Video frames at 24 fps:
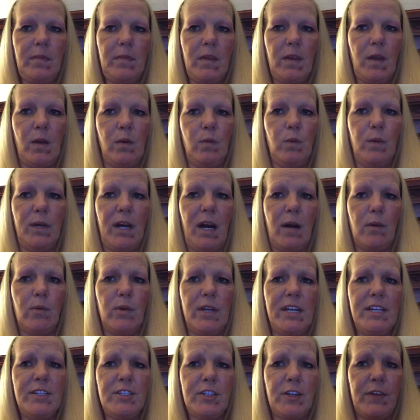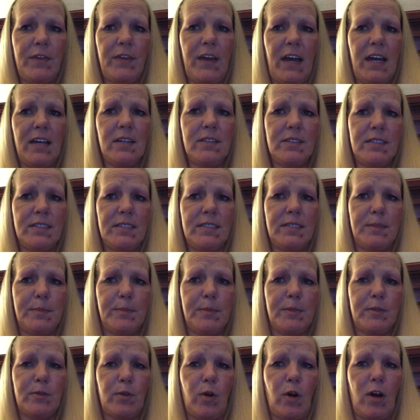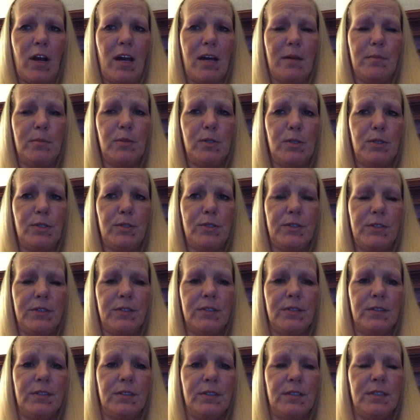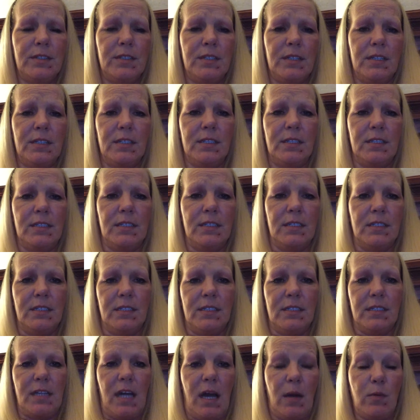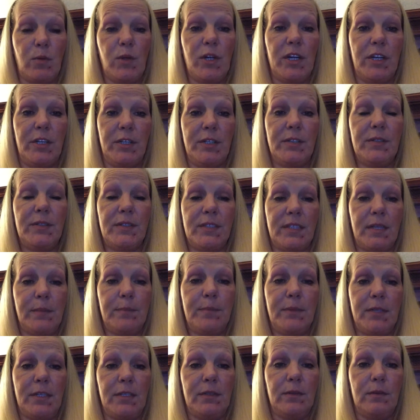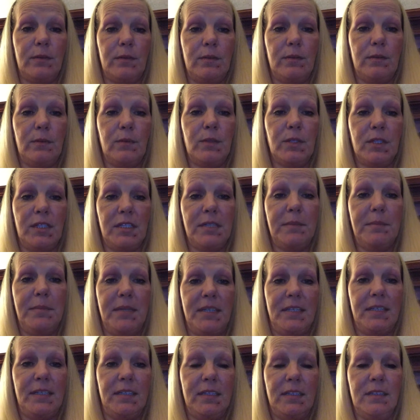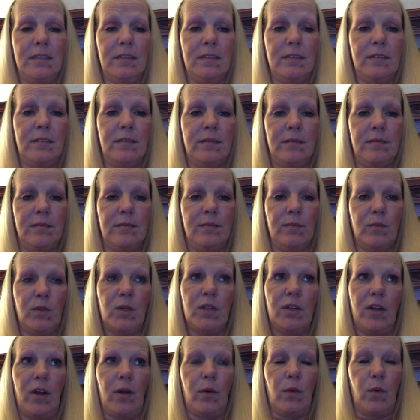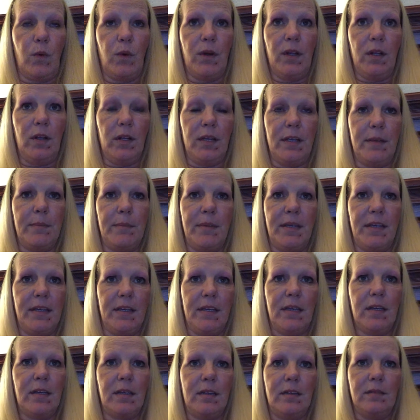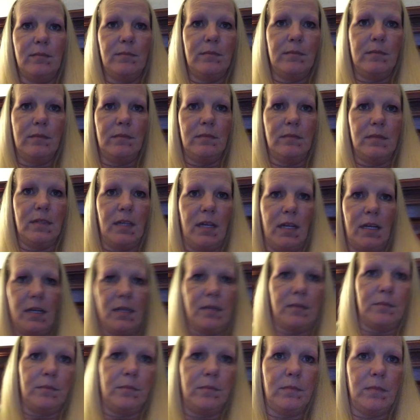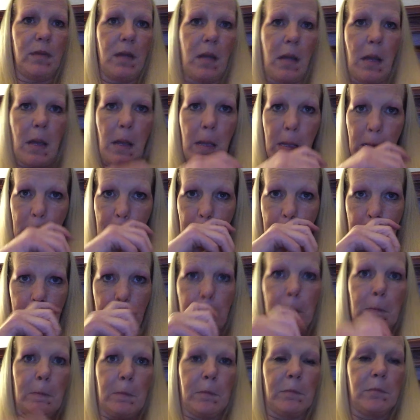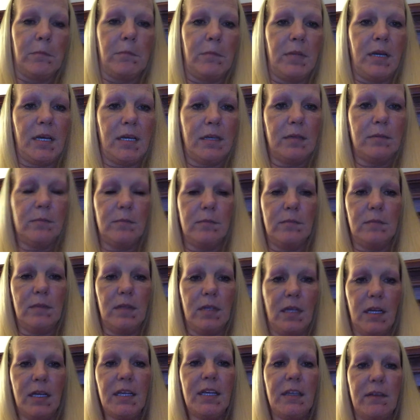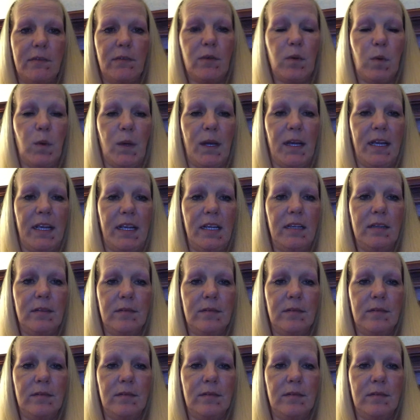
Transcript: when I reach a thousand subscribers, I want to do something really big. Well, not really big, um, but a giveaway.